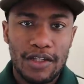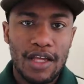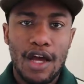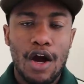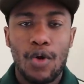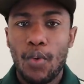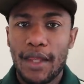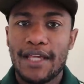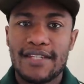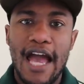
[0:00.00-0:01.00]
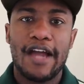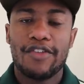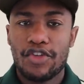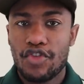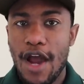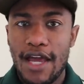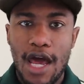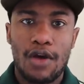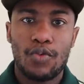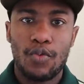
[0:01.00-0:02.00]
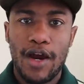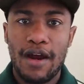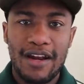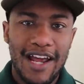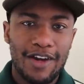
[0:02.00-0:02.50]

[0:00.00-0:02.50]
and are willing to actually try it out and wear it.